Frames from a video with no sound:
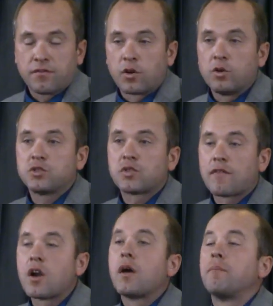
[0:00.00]
For
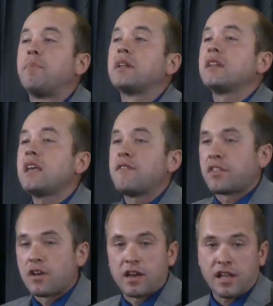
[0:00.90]
whosoever
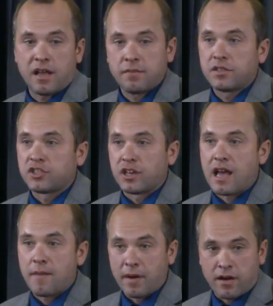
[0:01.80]
believeth on him shall
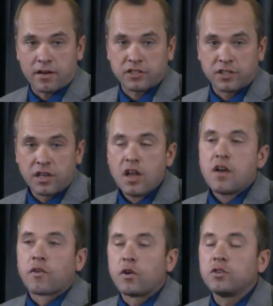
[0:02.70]
not perish.
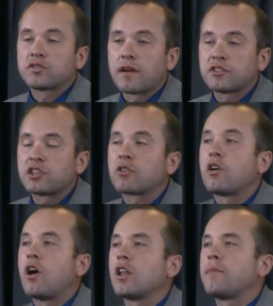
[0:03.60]
For whosoever shall
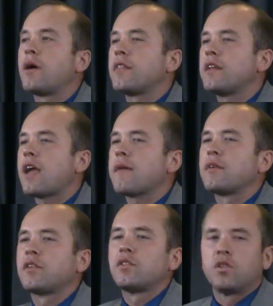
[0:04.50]
call upon the name
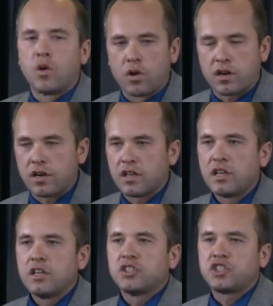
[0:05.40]
of the Lord
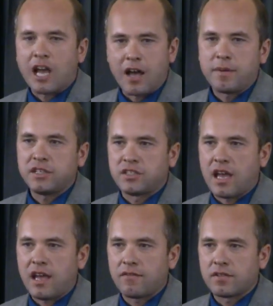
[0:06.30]
shall be
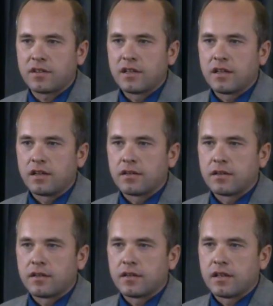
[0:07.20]
saved.
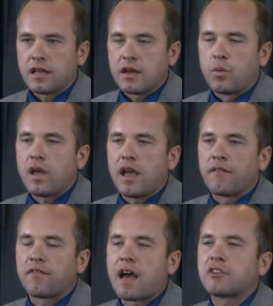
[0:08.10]

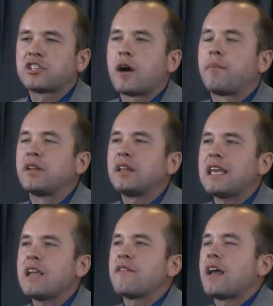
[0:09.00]
If thou shalt
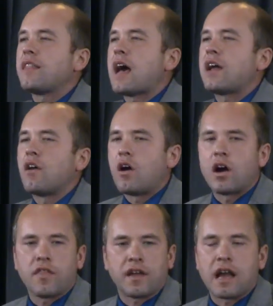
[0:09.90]
believe in thine
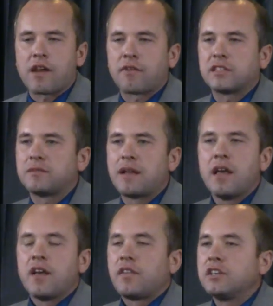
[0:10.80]
heart that God raised the
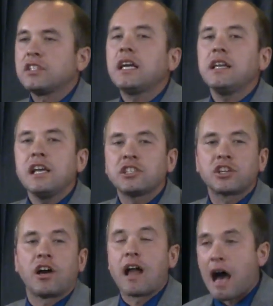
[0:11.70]
dead, there's a
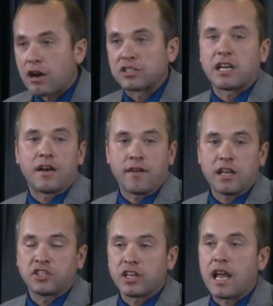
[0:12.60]
condition on our
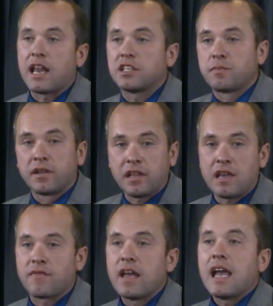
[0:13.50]
salvation, and it's
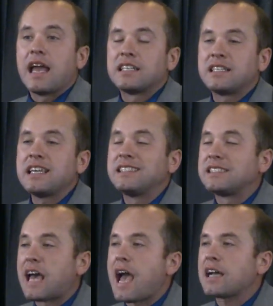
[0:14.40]
belief. And it's the
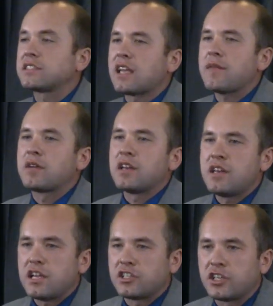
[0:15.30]
exact same
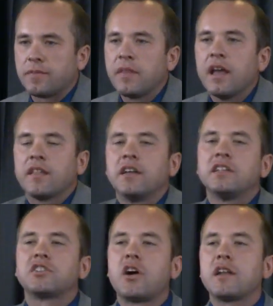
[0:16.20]
condition that
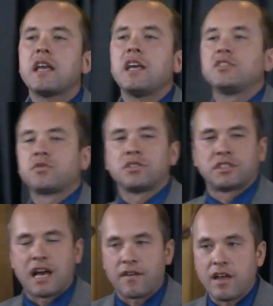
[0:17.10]
is on Israel's
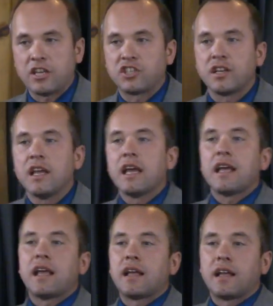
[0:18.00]
salvation.
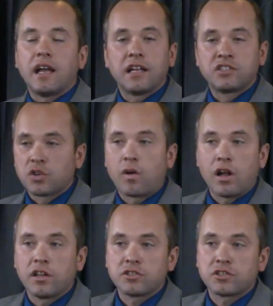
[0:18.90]
And so
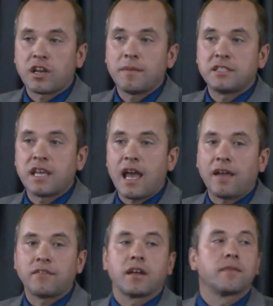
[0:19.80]
all Israel shall be
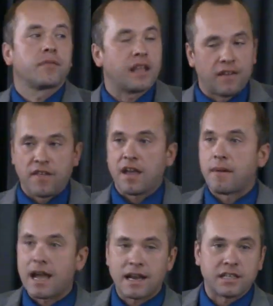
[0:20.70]
saved, if they
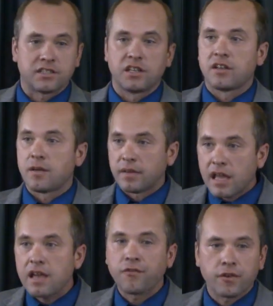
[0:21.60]
abide not still in
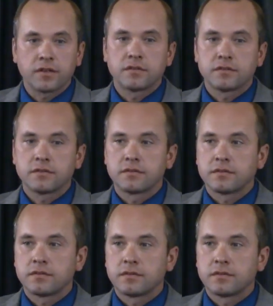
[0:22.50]
unbelief. Right.